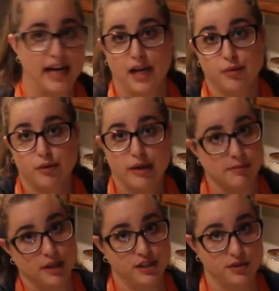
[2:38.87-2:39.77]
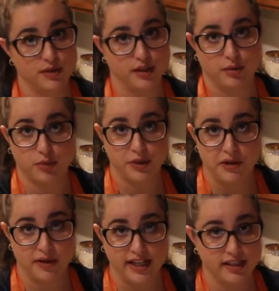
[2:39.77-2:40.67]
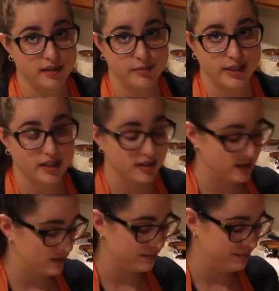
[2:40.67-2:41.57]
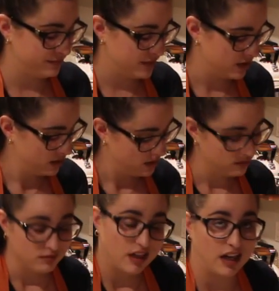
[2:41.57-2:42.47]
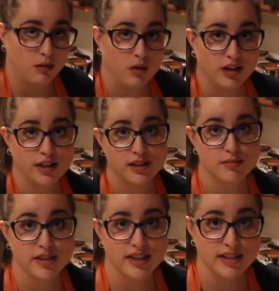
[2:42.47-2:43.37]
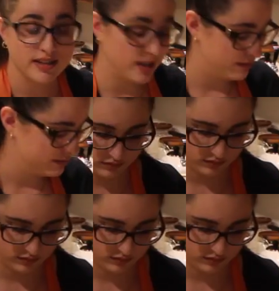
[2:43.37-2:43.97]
I bought my mozzarella pre-grated because I wanted it to be easy.